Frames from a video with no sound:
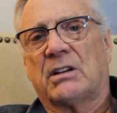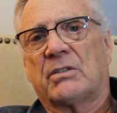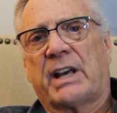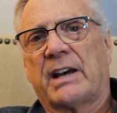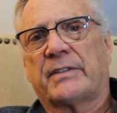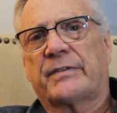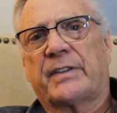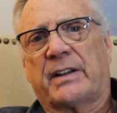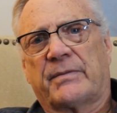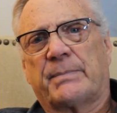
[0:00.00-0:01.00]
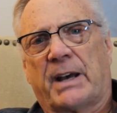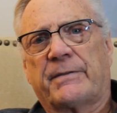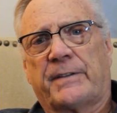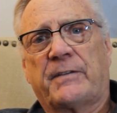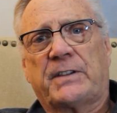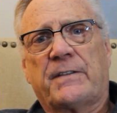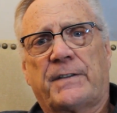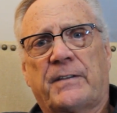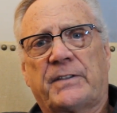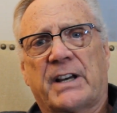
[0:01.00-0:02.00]
don't have about
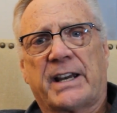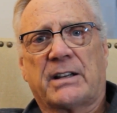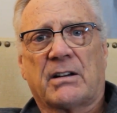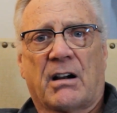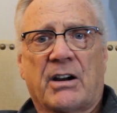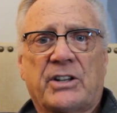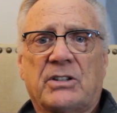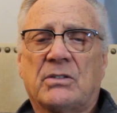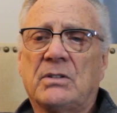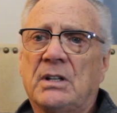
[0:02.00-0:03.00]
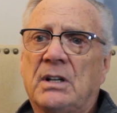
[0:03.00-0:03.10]
50-50. I could argue